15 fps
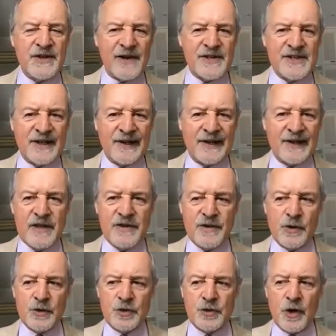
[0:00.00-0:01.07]
But when the
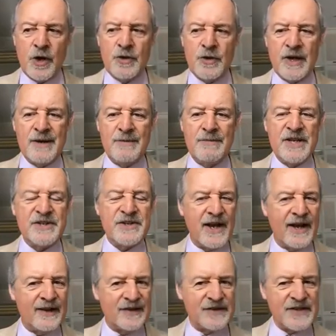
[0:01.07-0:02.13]
Houthis conducted a
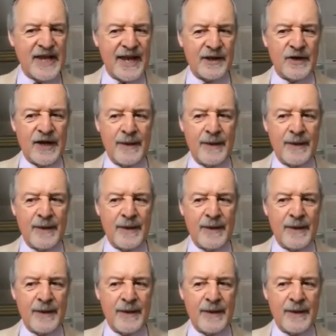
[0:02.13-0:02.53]
lethal drone